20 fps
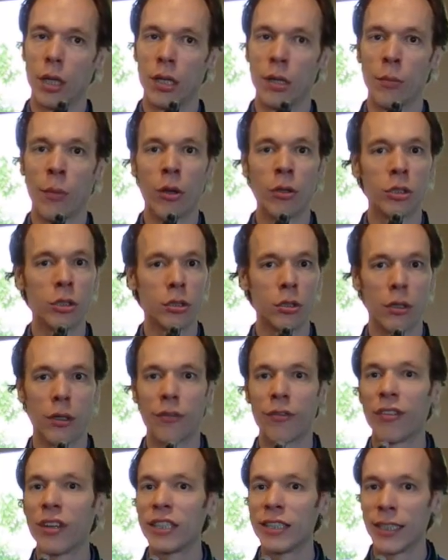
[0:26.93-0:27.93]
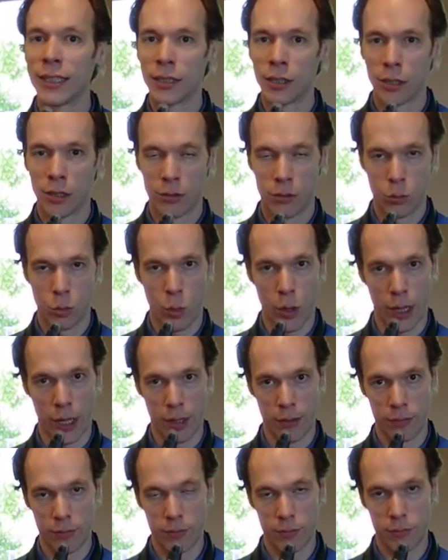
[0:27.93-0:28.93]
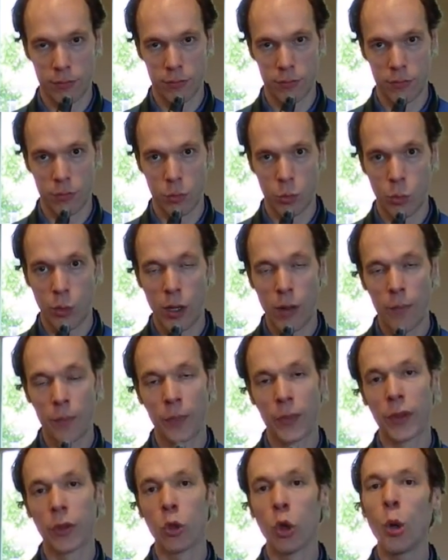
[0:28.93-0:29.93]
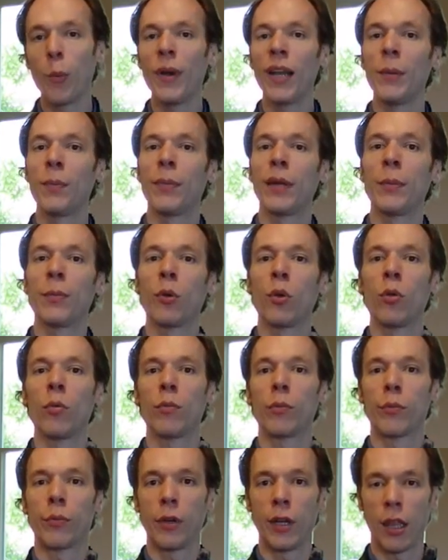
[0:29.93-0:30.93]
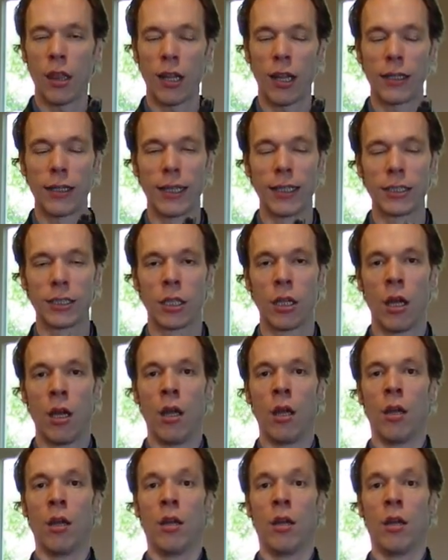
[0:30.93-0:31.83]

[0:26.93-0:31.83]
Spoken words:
in the most efficient way? Well, normally people breathe like this.